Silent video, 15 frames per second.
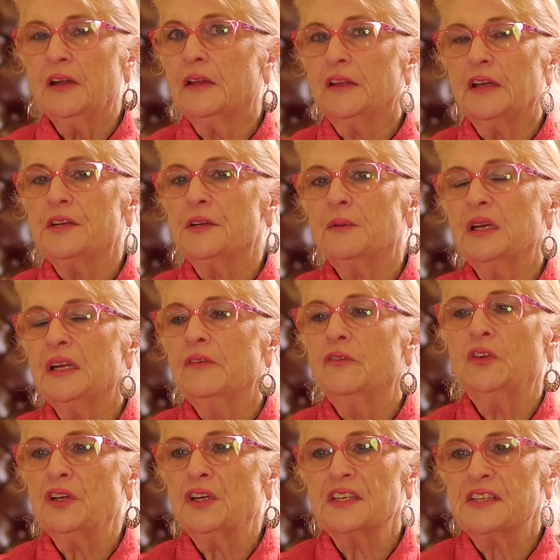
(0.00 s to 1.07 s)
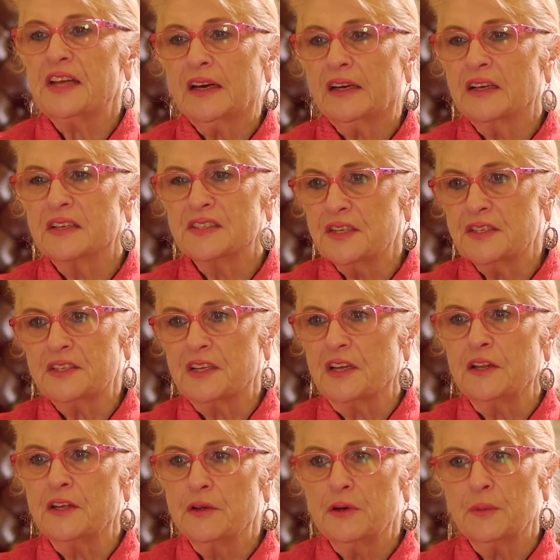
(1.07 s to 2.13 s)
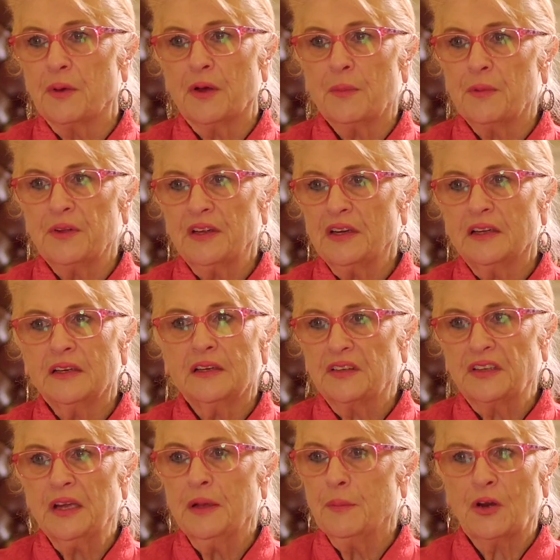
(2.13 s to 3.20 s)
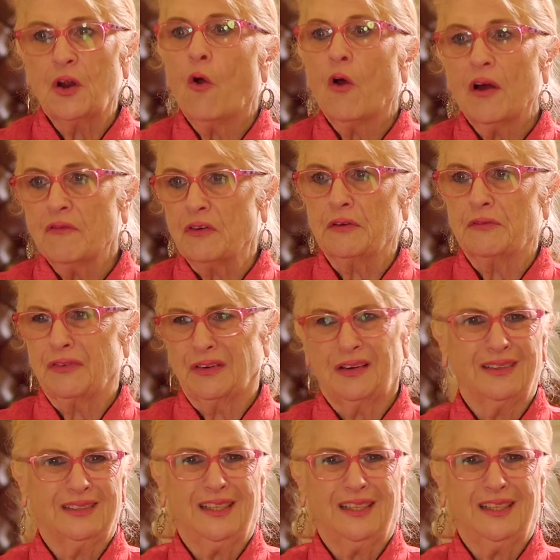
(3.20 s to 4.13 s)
it. They do it even. Look at Ted Kaczynski, the Unabomber. They did it to him at Harvard, for God's